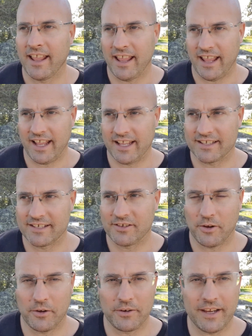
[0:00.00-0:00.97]
And
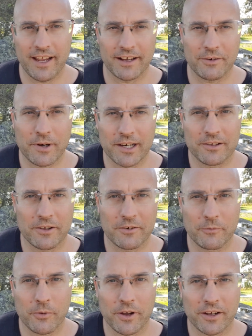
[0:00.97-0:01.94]
so yeah, quite a lot
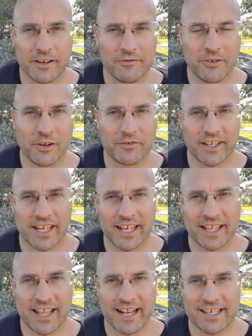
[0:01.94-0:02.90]
of work involved in
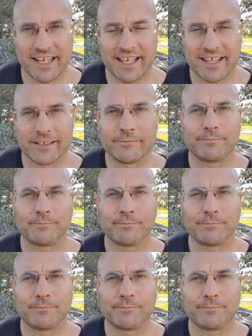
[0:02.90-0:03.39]
getting that together.